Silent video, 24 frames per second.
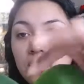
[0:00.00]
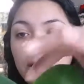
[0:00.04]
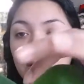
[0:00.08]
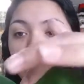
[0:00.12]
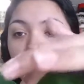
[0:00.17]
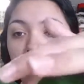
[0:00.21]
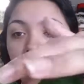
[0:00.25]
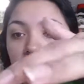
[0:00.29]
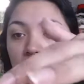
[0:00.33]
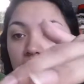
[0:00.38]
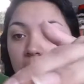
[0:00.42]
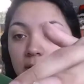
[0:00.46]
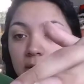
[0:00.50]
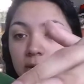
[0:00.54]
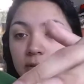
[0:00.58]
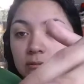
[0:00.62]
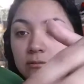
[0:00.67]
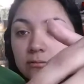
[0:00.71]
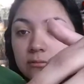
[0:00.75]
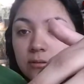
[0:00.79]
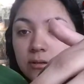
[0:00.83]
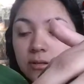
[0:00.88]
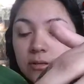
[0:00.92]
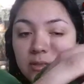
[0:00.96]
a
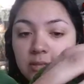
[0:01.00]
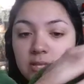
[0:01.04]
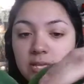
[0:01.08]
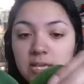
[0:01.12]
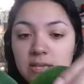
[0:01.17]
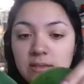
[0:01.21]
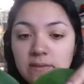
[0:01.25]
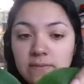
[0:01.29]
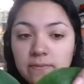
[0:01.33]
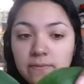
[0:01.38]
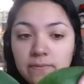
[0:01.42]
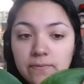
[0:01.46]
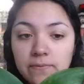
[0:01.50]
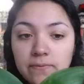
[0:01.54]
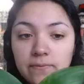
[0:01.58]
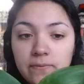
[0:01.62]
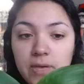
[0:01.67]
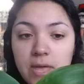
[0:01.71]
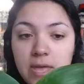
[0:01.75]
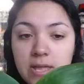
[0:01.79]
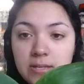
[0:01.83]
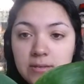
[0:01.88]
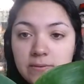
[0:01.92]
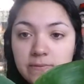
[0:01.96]
leaf,
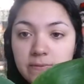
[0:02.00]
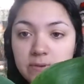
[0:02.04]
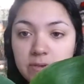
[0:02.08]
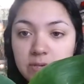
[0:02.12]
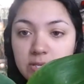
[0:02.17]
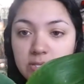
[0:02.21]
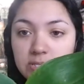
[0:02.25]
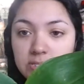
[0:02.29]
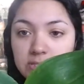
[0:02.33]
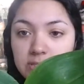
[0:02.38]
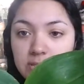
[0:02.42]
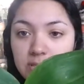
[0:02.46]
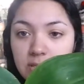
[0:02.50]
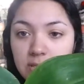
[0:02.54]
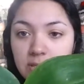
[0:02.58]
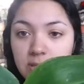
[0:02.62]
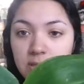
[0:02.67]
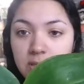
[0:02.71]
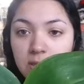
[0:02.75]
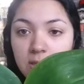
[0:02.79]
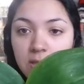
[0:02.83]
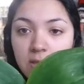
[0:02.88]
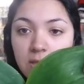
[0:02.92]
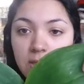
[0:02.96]
and if you can
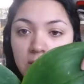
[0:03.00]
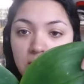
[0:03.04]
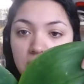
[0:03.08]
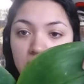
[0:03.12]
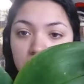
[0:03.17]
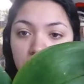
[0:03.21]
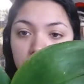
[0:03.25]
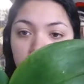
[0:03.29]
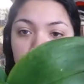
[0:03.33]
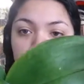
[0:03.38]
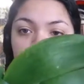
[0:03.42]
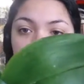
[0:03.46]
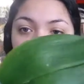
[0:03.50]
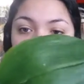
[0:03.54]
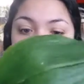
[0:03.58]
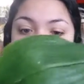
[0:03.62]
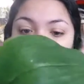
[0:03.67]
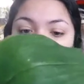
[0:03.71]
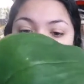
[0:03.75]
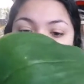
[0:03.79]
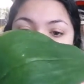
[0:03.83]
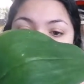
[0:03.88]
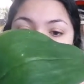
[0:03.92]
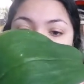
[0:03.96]
see, the
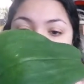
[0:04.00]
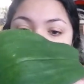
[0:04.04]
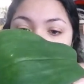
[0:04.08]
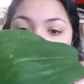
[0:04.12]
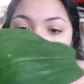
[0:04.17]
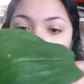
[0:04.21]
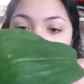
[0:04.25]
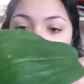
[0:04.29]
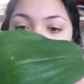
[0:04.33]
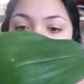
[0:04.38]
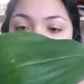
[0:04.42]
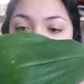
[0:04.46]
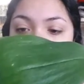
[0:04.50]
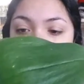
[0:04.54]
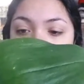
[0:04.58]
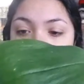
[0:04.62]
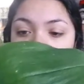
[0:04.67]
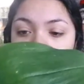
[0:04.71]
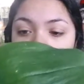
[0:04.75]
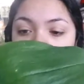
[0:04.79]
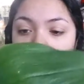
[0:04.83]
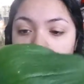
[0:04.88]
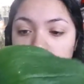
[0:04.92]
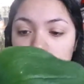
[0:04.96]
leaves are
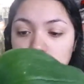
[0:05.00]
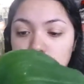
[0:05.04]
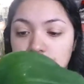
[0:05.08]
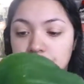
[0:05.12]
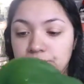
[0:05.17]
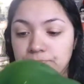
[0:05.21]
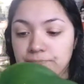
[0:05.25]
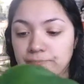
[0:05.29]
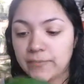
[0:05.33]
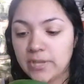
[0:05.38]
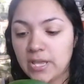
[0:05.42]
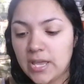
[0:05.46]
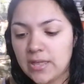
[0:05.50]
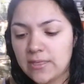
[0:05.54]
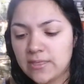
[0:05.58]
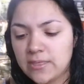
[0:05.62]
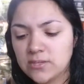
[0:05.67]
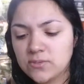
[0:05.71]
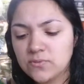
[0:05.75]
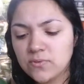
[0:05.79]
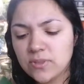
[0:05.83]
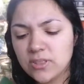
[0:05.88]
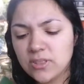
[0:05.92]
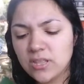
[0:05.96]
wrinkly. And
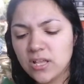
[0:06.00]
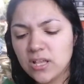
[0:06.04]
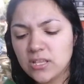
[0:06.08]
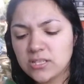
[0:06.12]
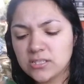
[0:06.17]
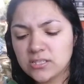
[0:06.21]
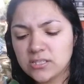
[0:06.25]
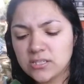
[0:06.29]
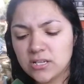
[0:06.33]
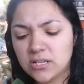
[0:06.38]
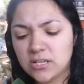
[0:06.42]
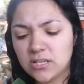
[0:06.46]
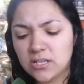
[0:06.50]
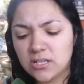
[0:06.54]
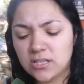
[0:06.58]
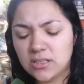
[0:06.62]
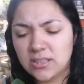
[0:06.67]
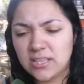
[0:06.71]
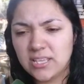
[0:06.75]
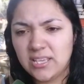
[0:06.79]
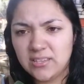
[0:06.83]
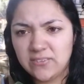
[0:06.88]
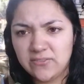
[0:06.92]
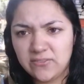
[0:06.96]
this one lost a
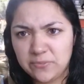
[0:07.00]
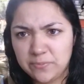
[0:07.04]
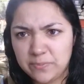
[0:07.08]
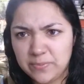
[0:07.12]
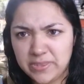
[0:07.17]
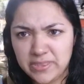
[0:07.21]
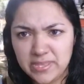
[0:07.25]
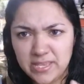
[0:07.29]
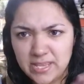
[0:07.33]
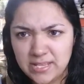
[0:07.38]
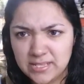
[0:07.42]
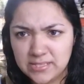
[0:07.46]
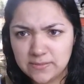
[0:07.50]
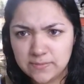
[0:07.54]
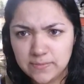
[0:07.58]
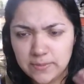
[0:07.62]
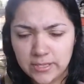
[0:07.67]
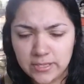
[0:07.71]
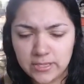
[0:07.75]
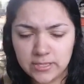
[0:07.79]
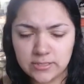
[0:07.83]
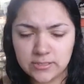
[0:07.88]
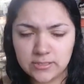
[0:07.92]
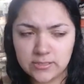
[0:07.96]
leaf, but that's
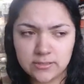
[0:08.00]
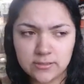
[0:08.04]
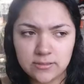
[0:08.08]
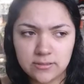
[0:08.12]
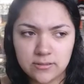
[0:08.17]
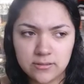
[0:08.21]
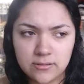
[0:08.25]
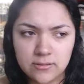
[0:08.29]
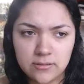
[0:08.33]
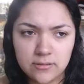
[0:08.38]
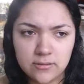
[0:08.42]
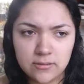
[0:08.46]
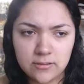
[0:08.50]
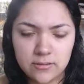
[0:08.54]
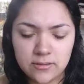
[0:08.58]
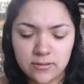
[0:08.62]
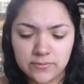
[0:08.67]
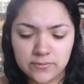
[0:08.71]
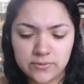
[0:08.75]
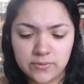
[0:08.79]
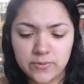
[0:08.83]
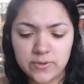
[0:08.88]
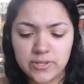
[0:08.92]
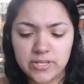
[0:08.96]
because
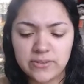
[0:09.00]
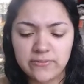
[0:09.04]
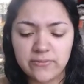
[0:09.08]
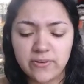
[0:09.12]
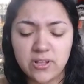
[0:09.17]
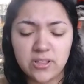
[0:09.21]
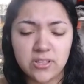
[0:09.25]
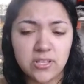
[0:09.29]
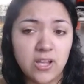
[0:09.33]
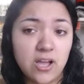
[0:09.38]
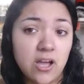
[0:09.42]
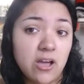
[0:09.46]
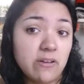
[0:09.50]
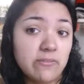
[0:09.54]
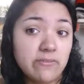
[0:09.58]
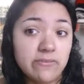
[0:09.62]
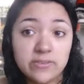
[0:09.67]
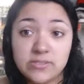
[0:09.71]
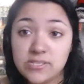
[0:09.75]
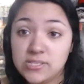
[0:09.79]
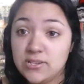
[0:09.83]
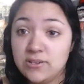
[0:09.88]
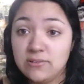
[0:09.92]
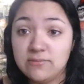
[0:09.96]
it was already falling off.
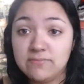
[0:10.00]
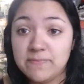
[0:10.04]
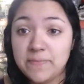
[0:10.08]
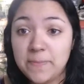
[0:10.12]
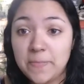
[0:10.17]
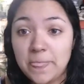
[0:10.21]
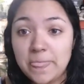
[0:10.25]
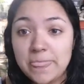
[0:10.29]
So